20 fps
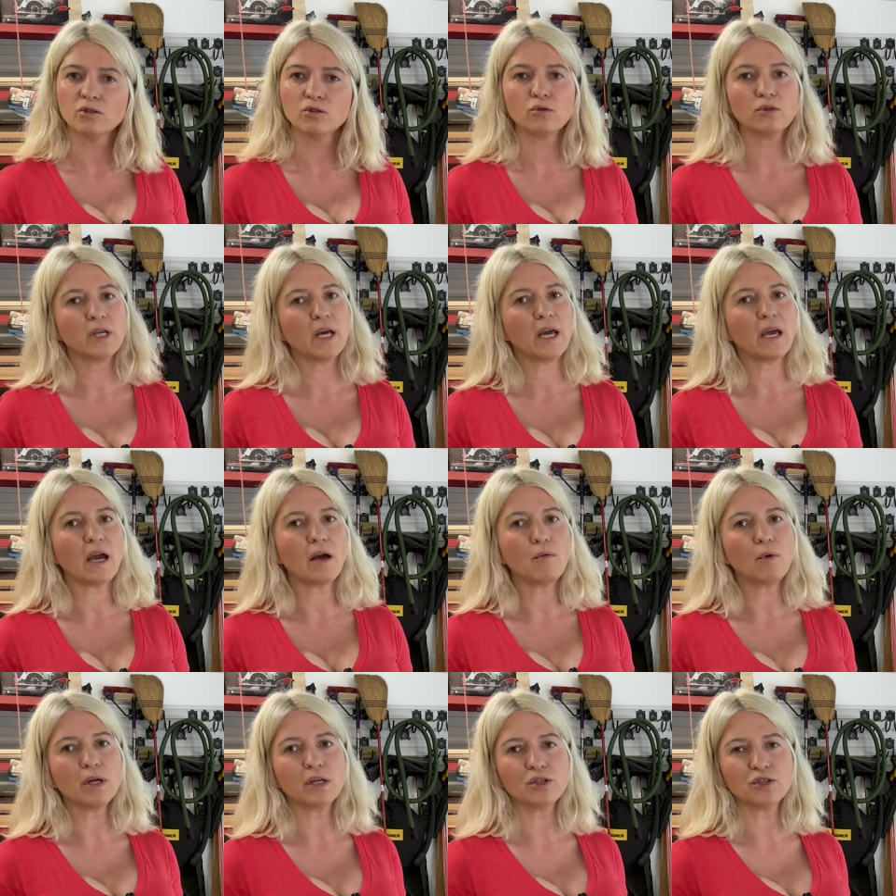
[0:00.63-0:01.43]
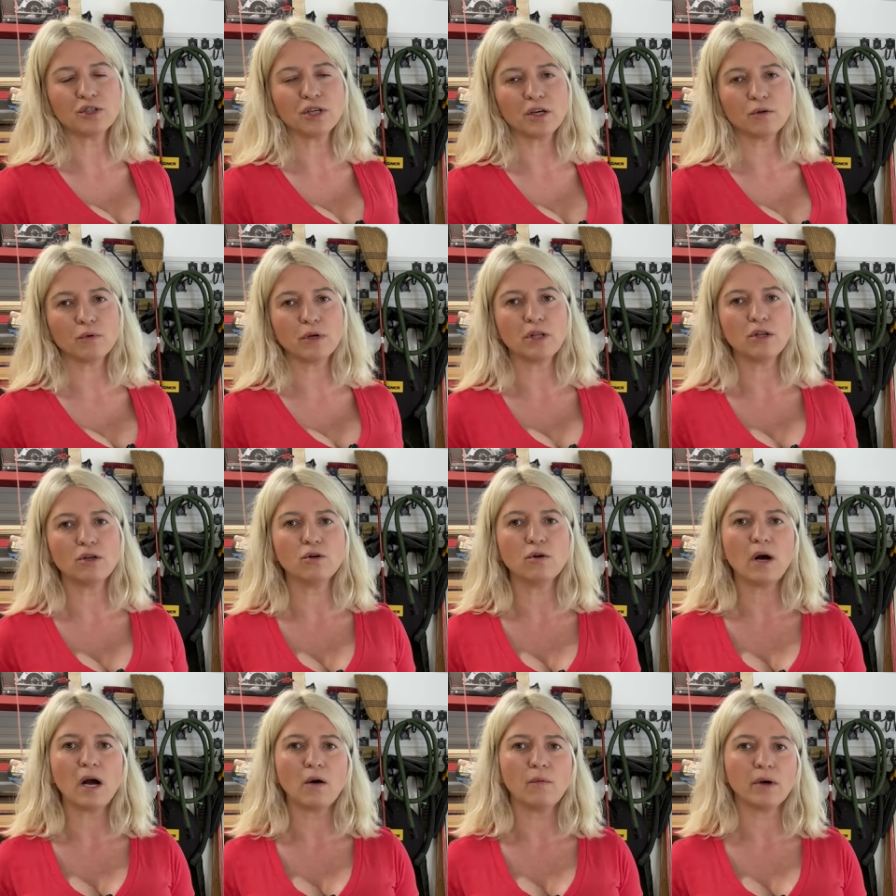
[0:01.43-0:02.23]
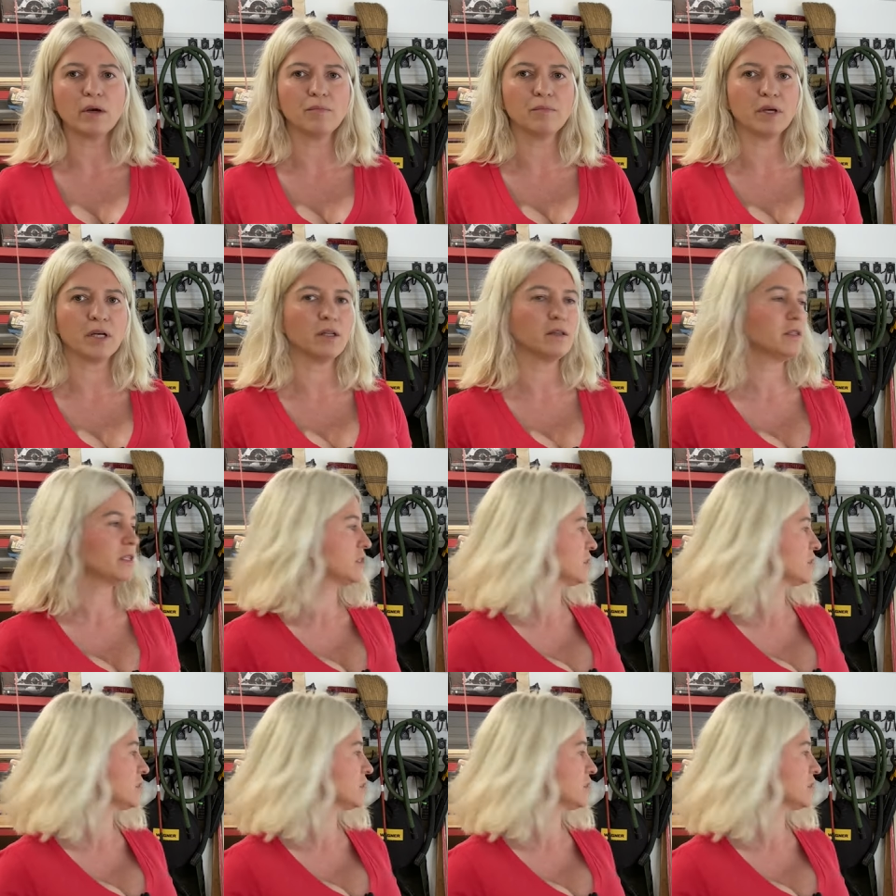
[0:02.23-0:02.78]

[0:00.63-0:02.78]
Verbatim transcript: Today I want to share with you how I build